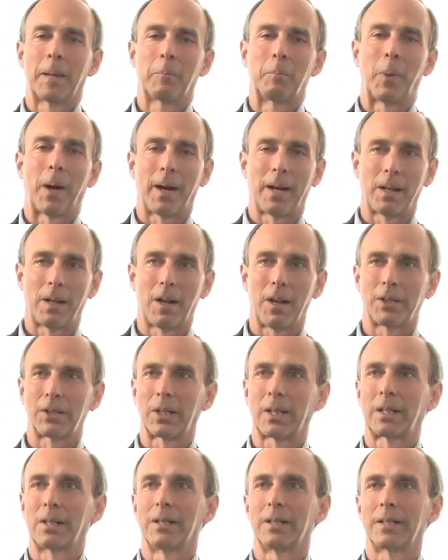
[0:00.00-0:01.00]

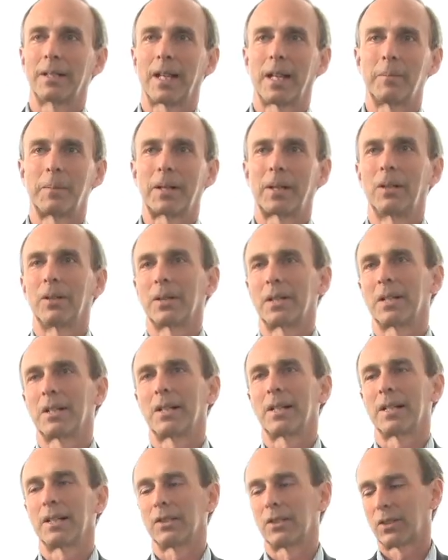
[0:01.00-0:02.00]
biological and chemical
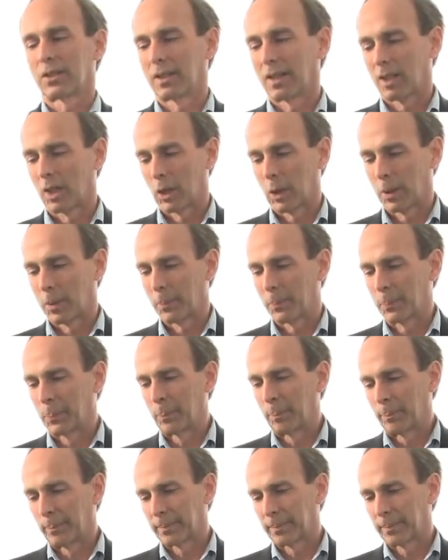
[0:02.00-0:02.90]
areas. Um,